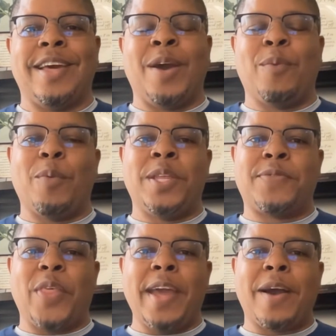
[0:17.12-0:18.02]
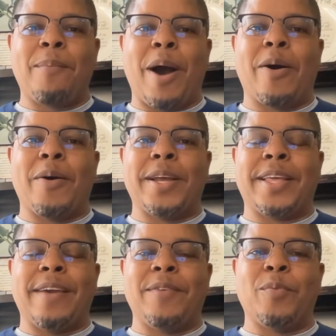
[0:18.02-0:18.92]
And when we think about
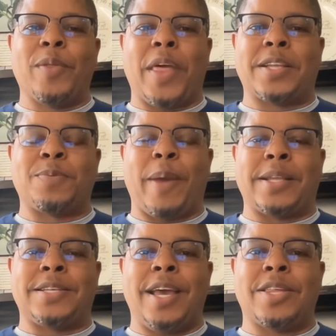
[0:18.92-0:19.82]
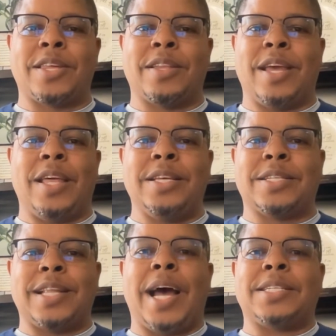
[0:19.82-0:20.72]
giving with expectation, it
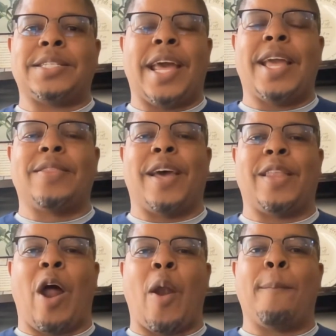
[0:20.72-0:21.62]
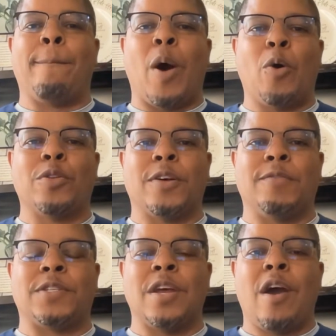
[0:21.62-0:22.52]
is not saying that our
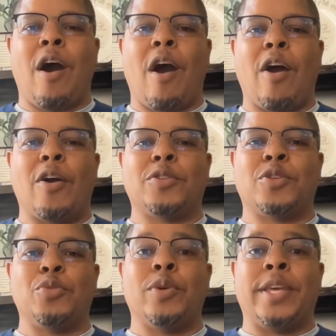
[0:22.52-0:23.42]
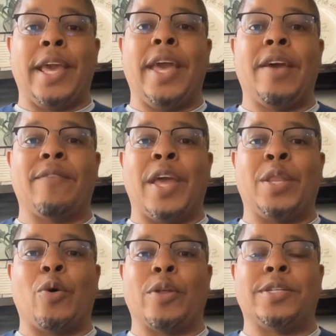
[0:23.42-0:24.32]
motives are to give
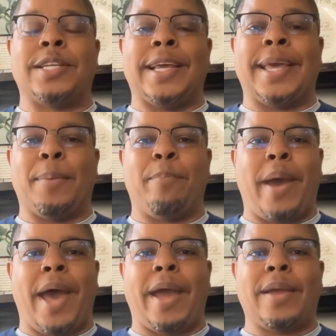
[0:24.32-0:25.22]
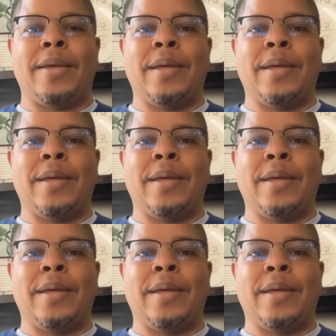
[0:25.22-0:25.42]
in order to get back.